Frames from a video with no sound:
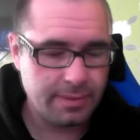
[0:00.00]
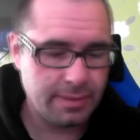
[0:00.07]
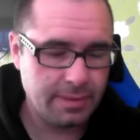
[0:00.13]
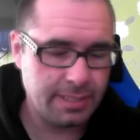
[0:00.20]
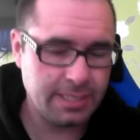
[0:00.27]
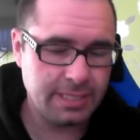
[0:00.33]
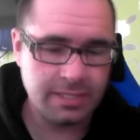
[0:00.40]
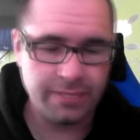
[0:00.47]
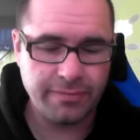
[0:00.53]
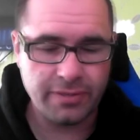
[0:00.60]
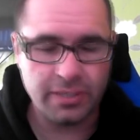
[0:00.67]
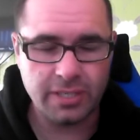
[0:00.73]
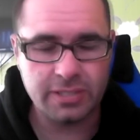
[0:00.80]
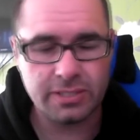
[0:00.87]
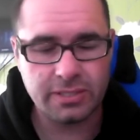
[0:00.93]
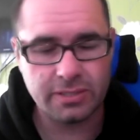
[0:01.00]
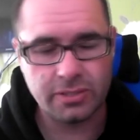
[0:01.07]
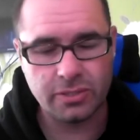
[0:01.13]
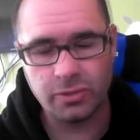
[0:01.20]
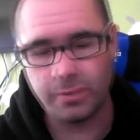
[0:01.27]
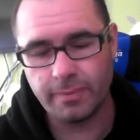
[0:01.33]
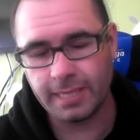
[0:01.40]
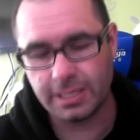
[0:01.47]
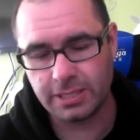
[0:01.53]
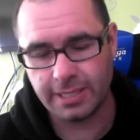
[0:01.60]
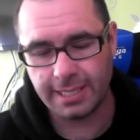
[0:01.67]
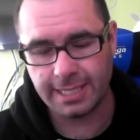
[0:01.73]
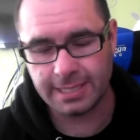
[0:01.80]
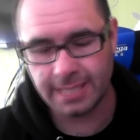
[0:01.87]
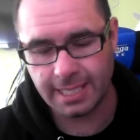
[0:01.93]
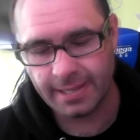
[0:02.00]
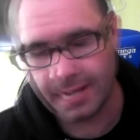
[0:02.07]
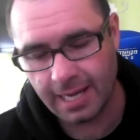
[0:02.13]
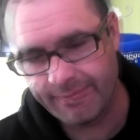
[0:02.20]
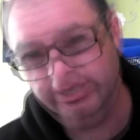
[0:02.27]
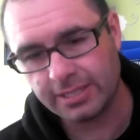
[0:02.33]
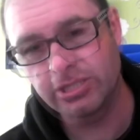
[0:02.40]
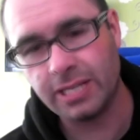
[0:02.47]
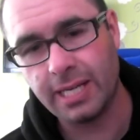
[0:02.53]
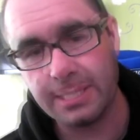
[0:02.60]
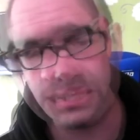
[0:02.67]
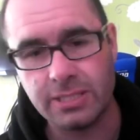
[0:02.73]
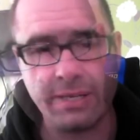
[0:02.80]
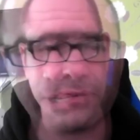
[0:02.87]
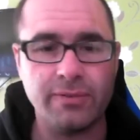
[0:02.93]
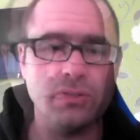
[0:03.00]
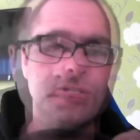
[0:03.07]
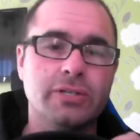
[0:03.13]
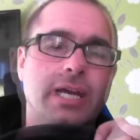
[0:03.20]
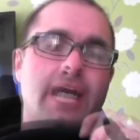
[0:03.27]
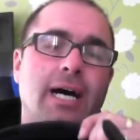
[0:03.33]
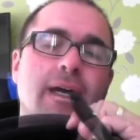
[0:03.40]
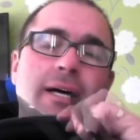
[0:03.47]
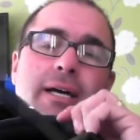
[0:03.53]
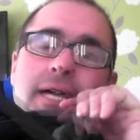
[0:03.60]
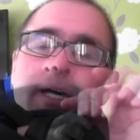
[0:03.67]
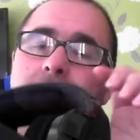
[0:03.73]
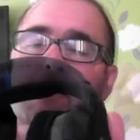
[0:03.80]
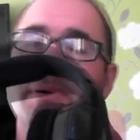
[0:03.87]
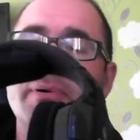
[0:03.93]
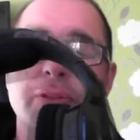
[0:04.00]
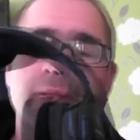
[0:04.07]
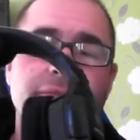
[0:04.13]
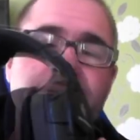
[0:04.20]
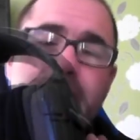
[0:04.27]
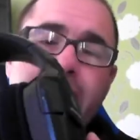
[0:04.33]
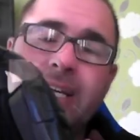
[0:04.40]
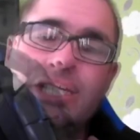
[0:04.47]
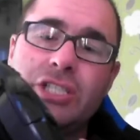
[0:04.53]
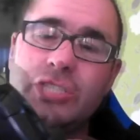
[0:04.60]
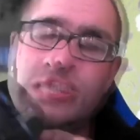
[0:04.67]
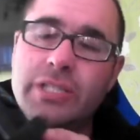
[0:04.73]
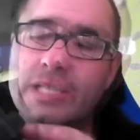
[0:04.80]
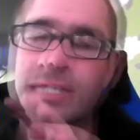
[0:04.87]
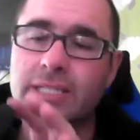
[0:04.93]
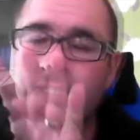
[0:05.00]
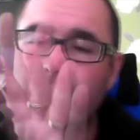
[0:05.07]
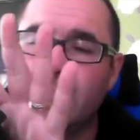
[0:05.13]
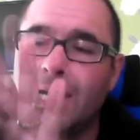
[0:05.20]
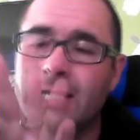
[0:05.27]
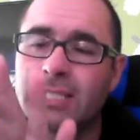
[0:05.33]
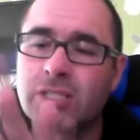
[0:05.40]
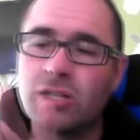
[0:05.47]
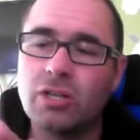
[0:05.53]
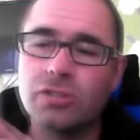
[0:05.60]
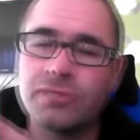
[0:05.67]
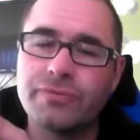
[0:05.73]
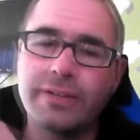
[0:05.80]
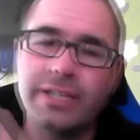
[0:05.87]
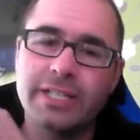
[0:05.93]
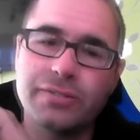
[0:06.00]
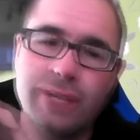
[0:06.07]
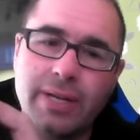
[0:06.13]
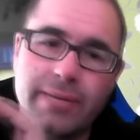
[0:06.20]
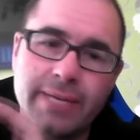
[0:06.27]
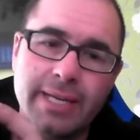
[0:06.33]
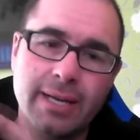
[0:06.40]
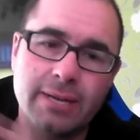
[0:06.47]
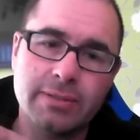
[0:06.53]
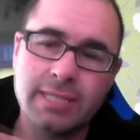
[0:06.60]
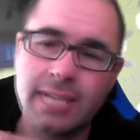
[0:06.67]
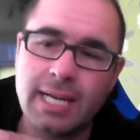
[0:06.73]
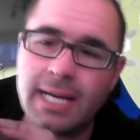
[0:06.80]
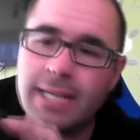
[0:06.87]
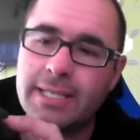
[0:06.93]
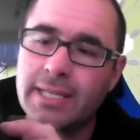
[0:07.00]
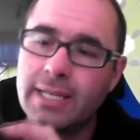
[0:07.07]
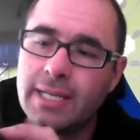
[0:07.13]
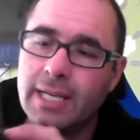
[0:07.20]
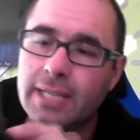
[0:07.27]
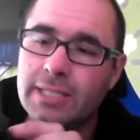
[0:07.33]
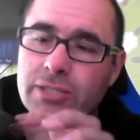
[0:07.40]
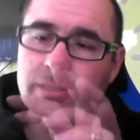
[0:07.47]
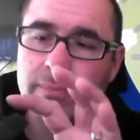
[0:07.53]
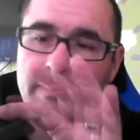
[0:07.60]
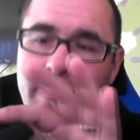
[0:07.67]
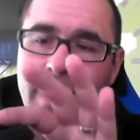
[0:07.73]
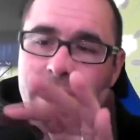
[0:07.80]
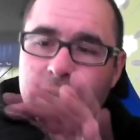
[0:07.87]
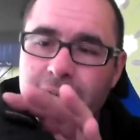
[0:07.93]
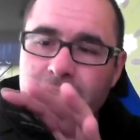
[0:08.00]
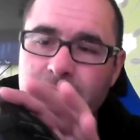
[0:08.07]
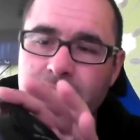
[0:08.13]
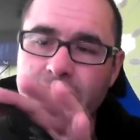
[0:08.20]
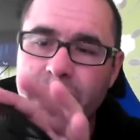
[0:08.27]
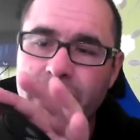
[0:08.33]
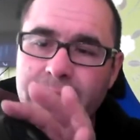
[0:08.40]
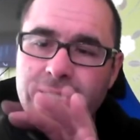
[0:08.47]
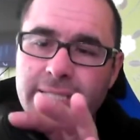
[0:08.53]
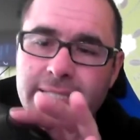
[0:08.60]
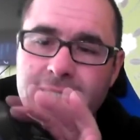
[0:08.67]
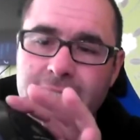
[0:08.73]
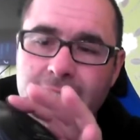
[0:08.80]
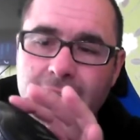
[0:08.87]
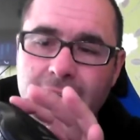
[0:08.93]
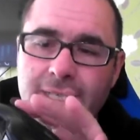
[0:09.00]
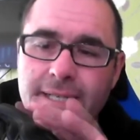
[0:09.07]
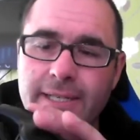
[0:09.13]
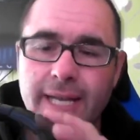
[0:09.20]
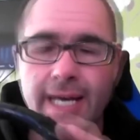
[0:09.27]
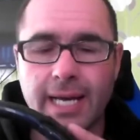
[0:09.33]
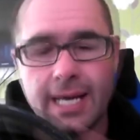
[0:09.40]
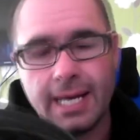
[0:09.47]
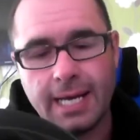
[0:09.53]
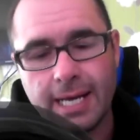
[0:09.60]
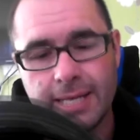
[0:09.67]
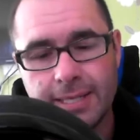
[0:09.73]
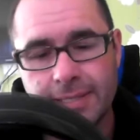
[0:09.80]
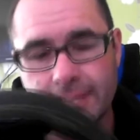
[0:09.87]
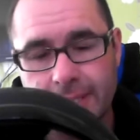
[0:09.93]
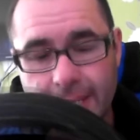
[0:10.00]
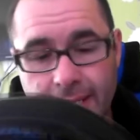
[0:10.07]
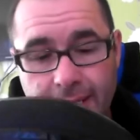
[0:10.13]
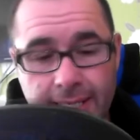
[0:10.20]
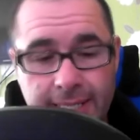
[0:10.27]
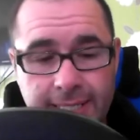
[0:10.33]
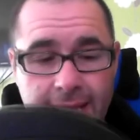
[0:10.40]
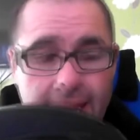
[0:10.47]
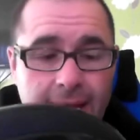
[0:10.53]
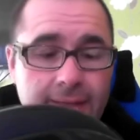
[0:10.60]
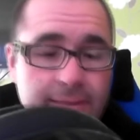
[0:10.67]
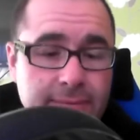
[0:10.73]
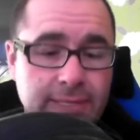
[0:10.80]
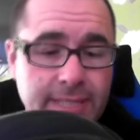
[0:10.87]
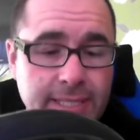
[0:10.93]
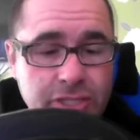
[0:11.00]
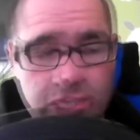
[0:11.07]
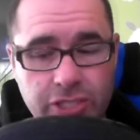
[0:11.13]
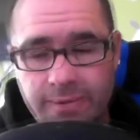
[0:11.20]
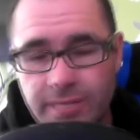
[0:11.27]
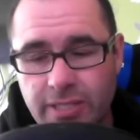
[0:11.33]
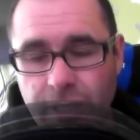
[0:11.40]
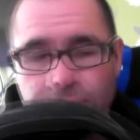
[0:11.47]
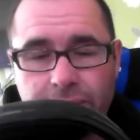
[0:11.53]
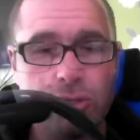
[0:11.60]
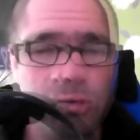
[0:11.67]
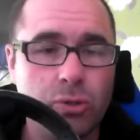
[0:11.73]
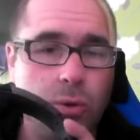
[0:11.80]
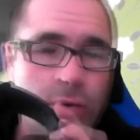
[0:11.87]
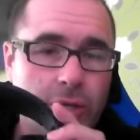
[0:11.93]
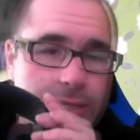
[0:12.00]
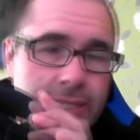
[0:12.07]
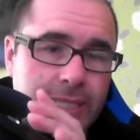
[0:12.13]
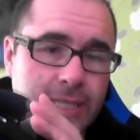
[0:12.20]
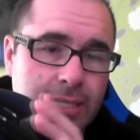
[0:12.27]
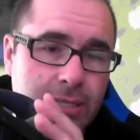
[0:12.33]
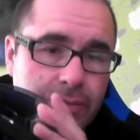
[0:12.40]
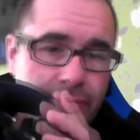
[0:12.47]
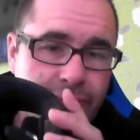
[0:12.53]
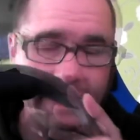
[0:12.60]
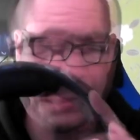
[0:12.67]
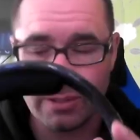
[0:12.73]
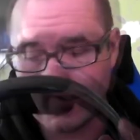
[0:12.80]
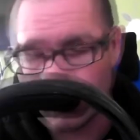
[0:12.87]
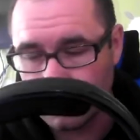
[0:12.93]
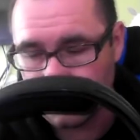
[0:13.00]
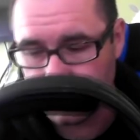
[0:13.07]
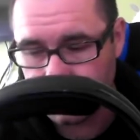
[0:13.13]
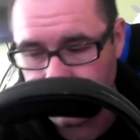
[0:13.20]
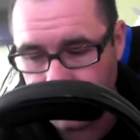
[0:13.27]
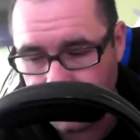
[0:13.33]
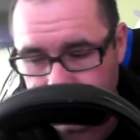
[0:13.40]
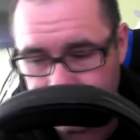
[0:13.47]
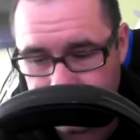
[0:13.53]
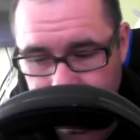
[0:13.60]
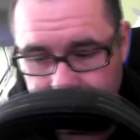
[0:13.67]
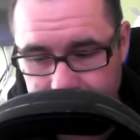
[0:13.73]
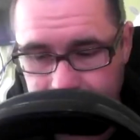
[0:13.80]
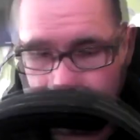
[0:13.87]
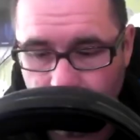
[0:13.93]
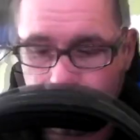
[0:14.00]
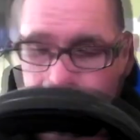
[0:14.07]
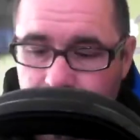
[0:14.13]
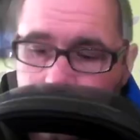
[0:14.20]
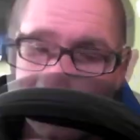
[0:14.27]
this is the first Cooler Master headset that I've actually had to have a look at. But the finish, the nice gloss finish around the outside, some matte finishing on the inside, and yeah, it just gives it a real quality feel to the headset itself.